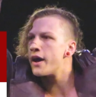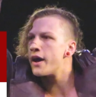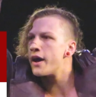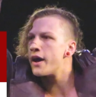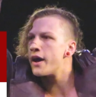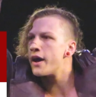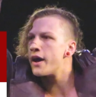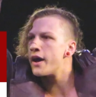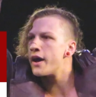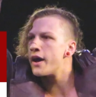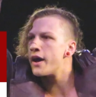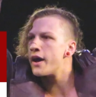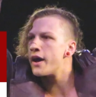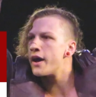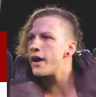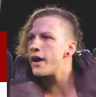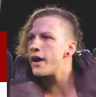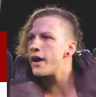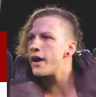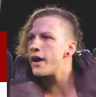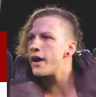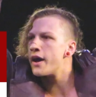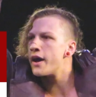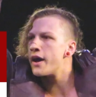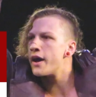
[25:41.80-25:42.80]

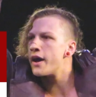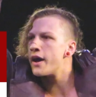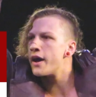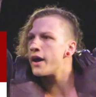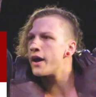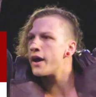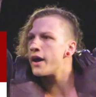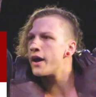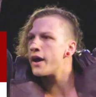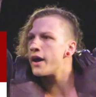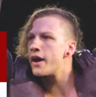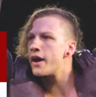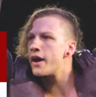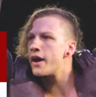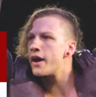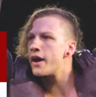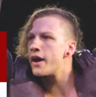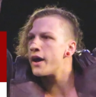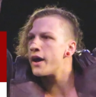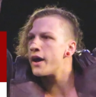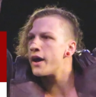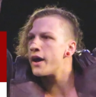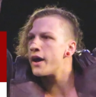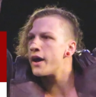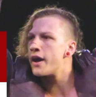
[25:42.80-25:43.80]

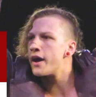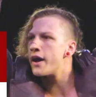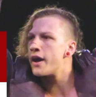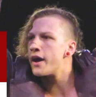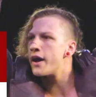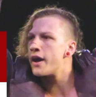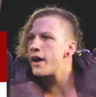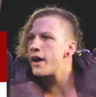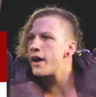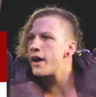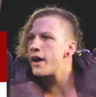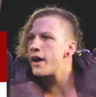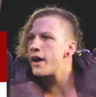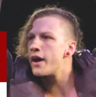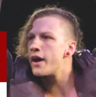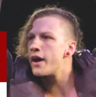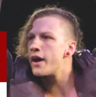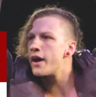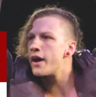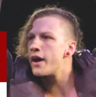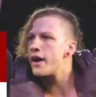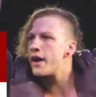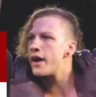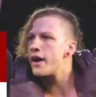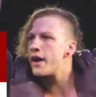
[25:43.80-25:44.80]

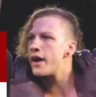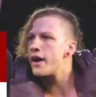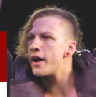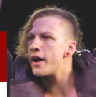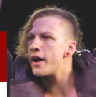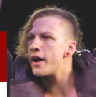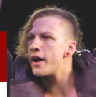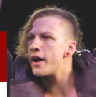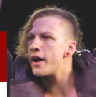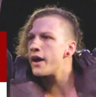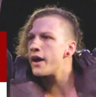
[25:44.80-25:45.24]
The face doesn't move, so there is nothing to read.